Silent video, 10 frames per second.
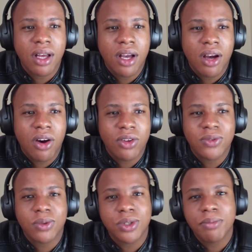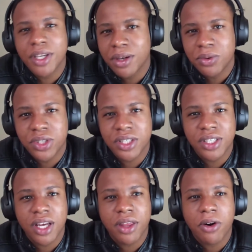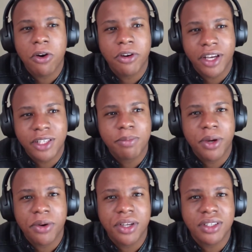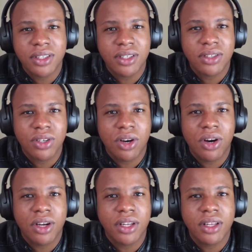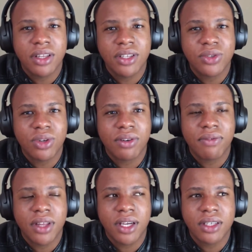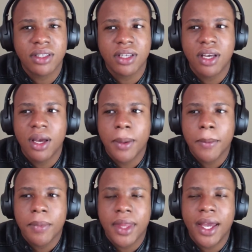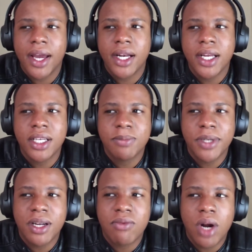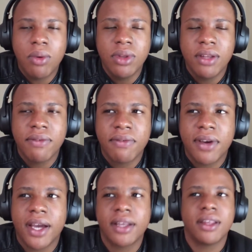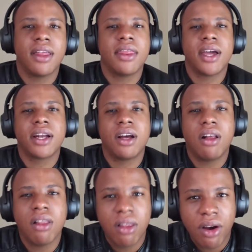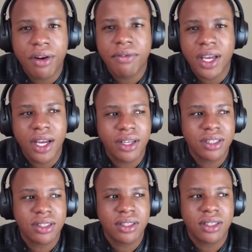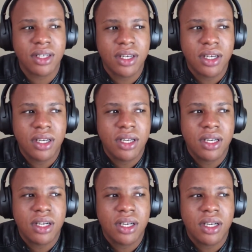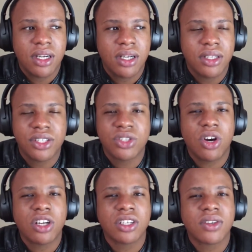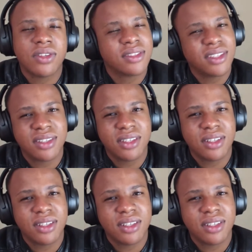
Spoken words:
on social media who just share their own experiences on these sort of things. And it has been around the fact that a lot of agents just aren't consistent.